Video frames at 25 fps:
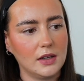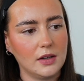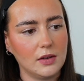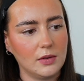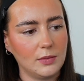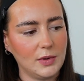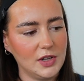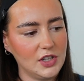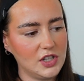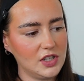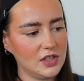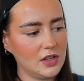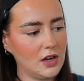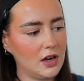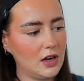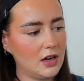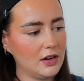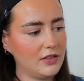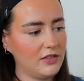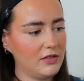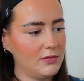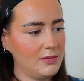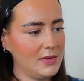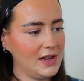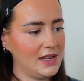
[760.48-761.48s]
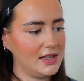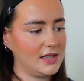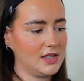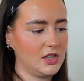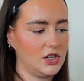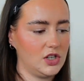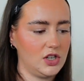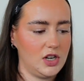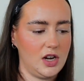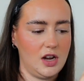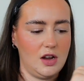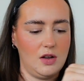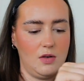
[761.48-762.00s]
which is hard for me to
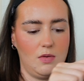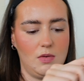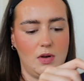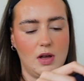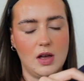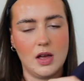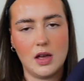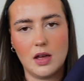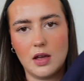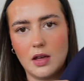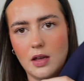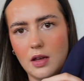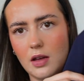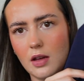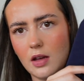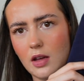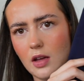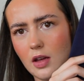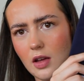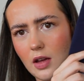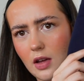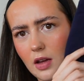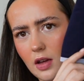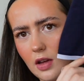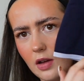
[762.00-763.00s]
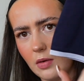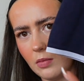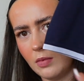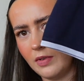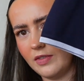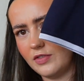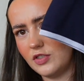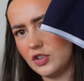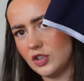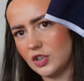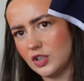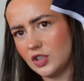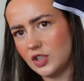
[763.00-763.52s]
show
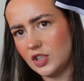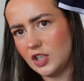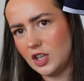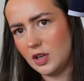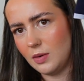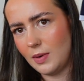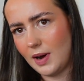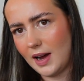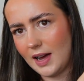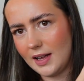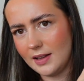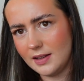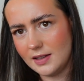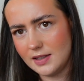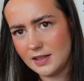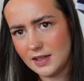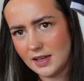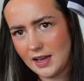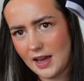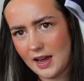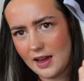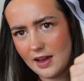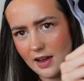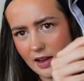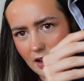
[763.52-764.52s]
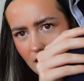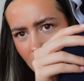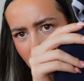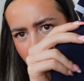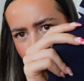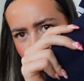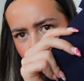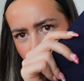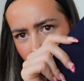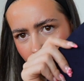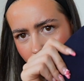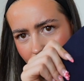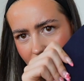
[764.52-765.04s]
with just two hands. So yeah, it goes
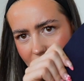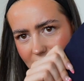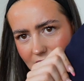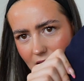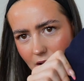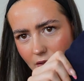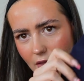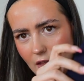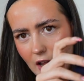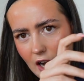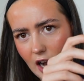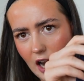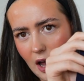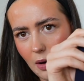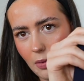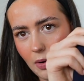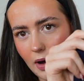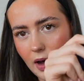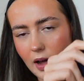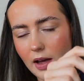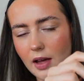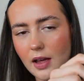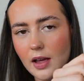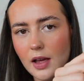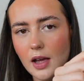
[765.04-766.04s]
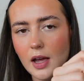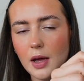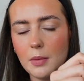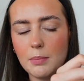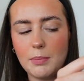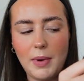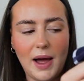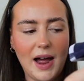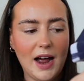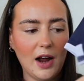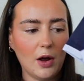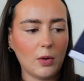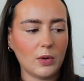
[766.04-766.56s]
all the way down the lower
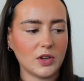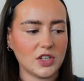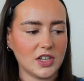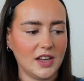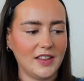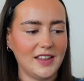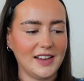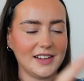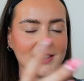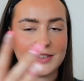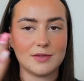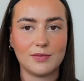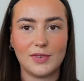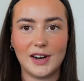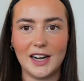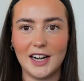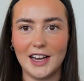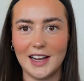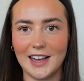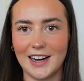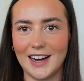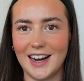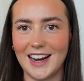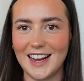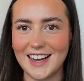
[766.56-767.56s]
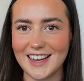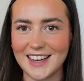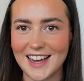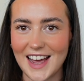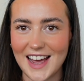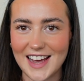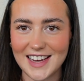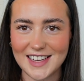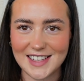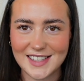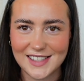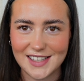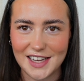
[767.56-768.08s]
back, which I think is really gonna like
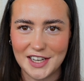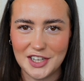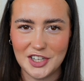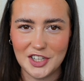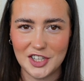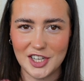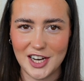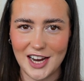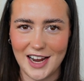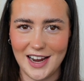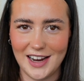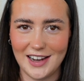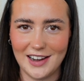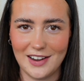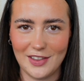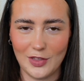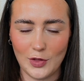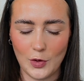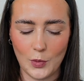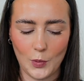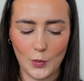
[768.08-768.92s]
cinch in the